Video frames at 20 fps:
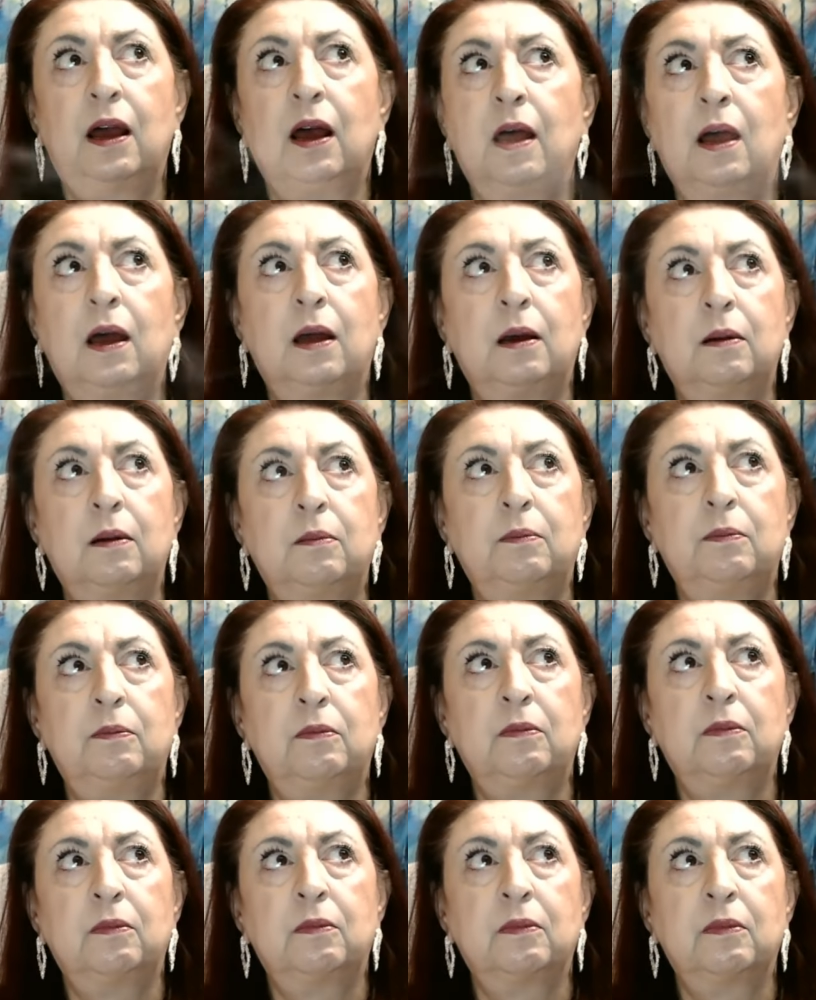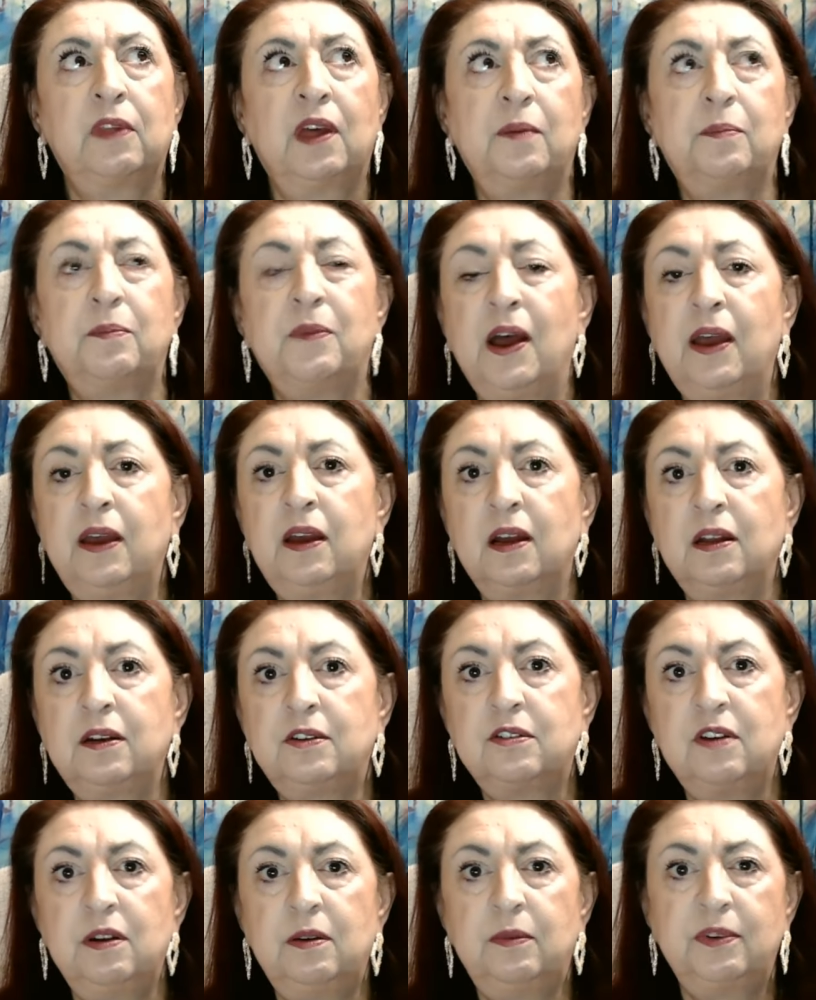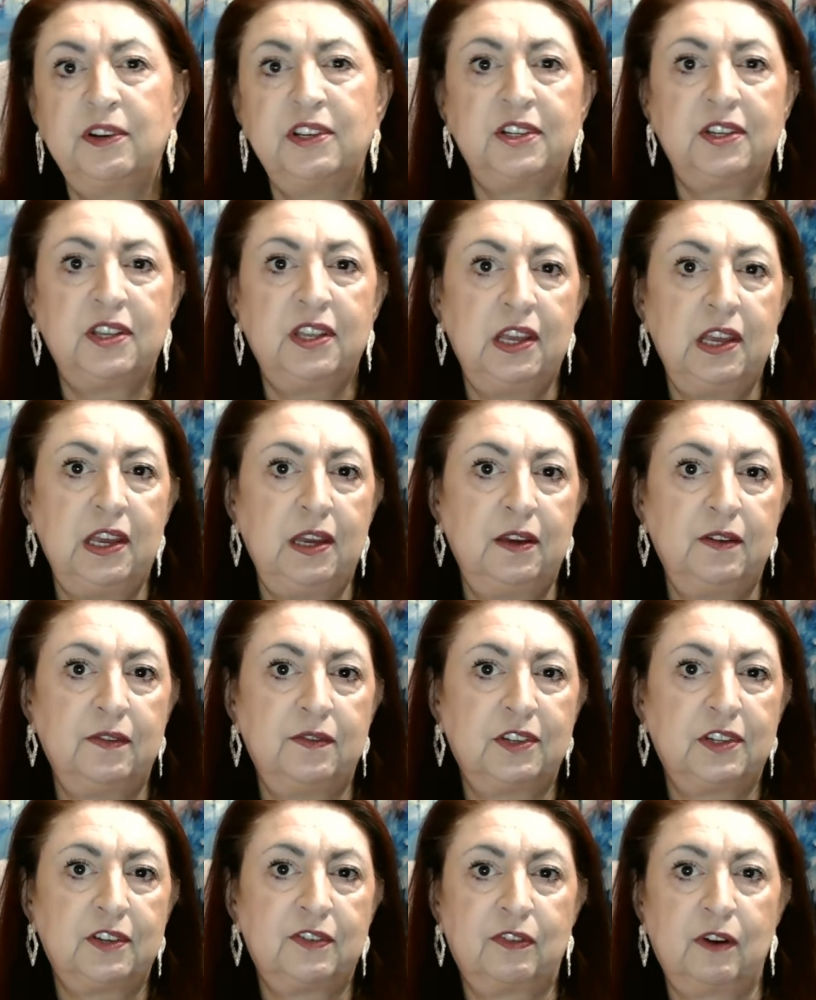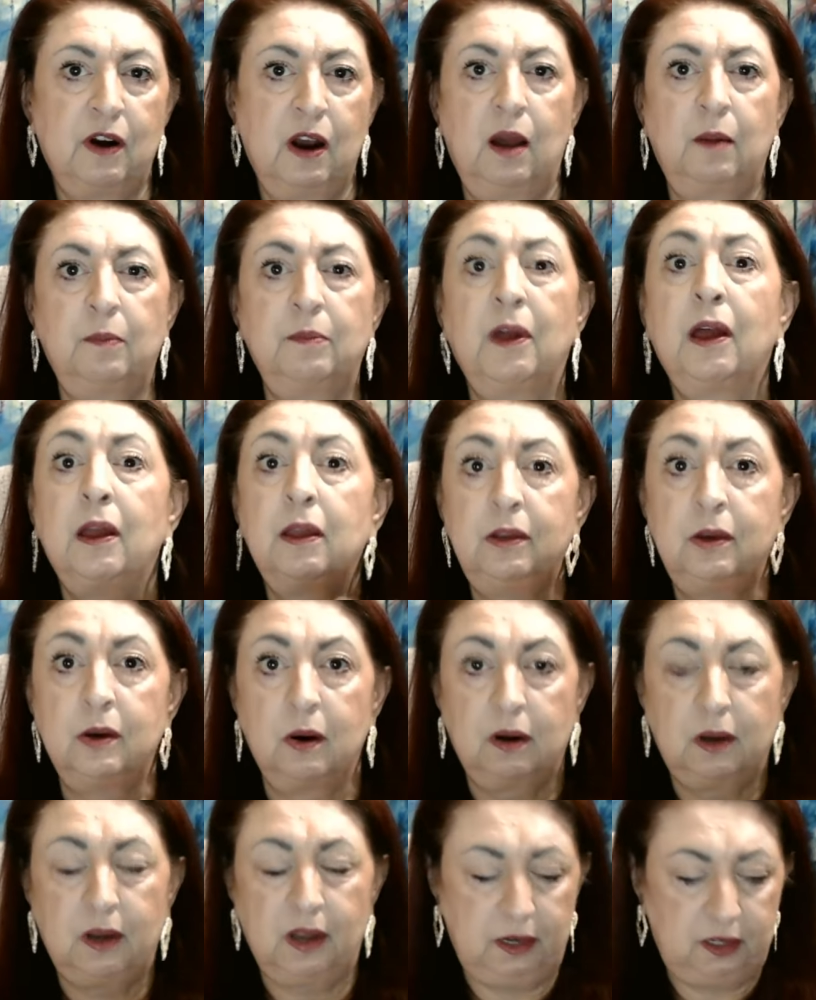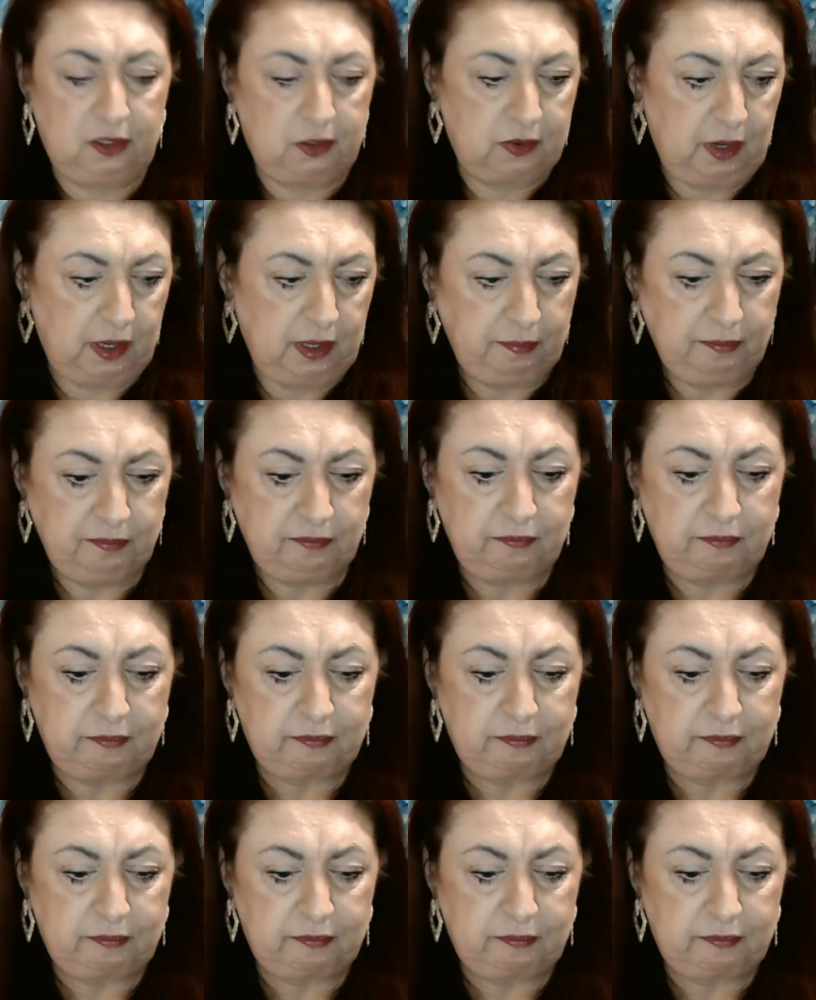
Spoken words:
that my country receives from your country.